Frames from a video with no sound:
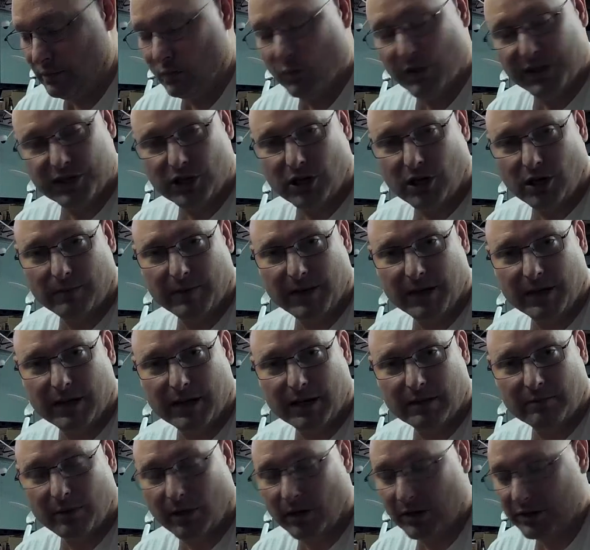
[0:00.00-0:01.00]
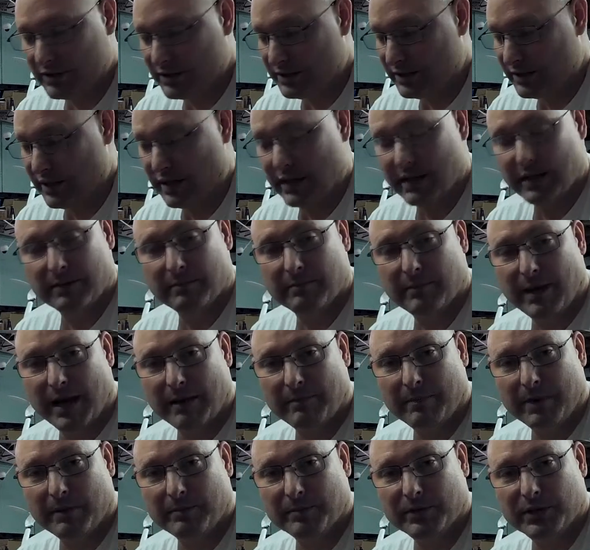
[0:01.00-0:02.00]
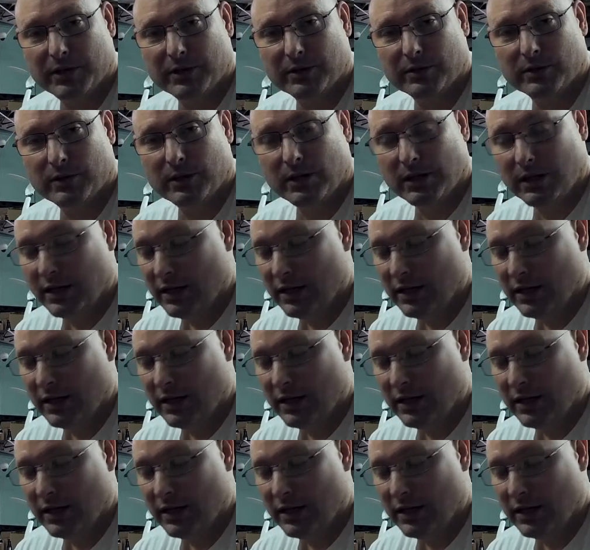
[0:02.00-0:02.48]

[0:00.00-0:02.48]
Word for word: which Hobby King parts they map up to,